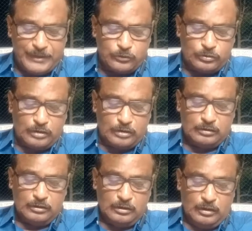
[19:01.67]
executor.
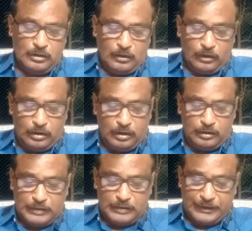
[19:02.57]

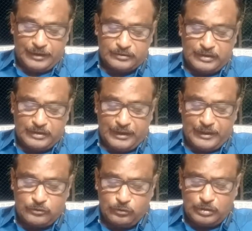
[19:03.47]
That is, the
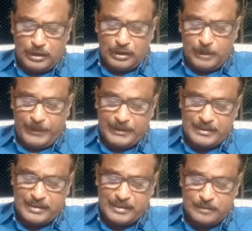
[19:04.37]
executor of a
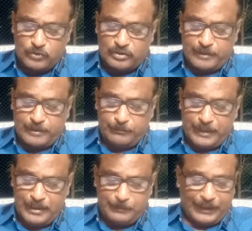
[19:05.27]
deceased Muslim
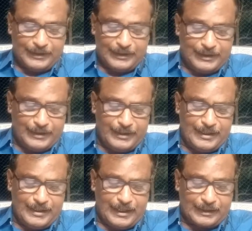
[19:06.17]
may validly
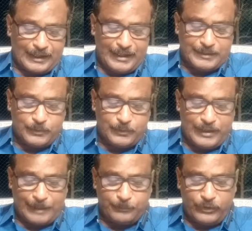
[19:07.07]
and rightfully
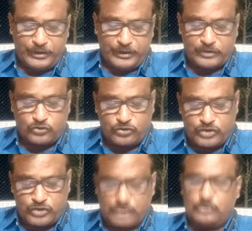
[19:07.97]
appoint a
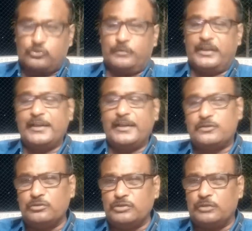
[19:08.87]
successor to him. An
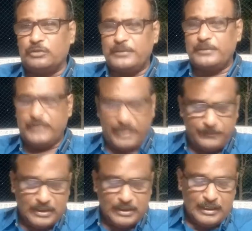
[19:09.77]
executor who has been
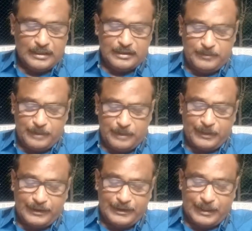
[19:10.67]
named, he may
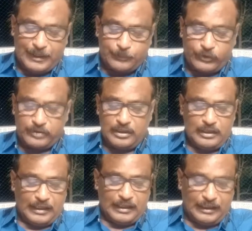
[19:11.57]
validly appoint
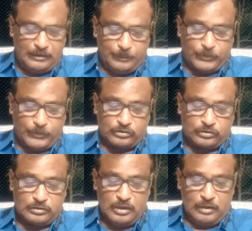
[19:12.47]
another
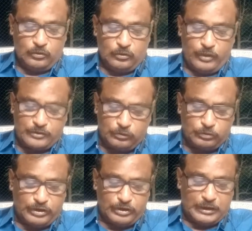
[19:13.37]
person to
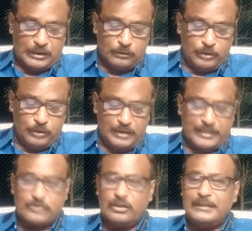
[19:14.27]
execute the will. He
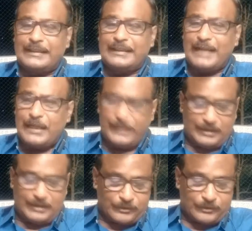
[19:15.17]
is called
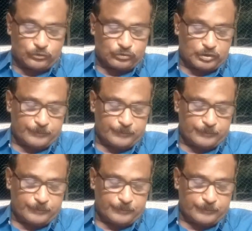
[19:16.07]
derivative executor.